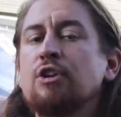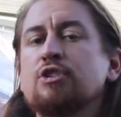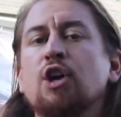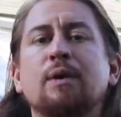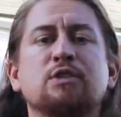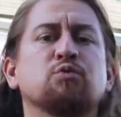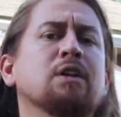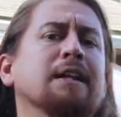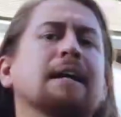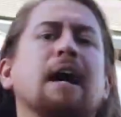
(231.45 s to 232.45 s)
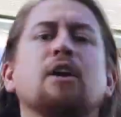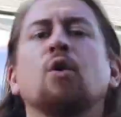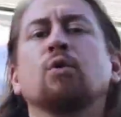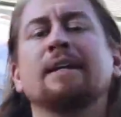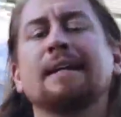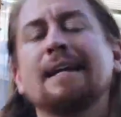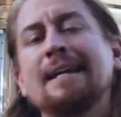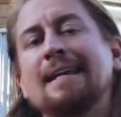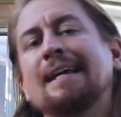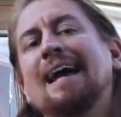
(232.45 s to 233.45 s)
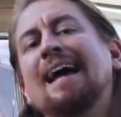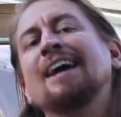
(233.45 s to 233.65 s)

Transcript: So it's really not holding any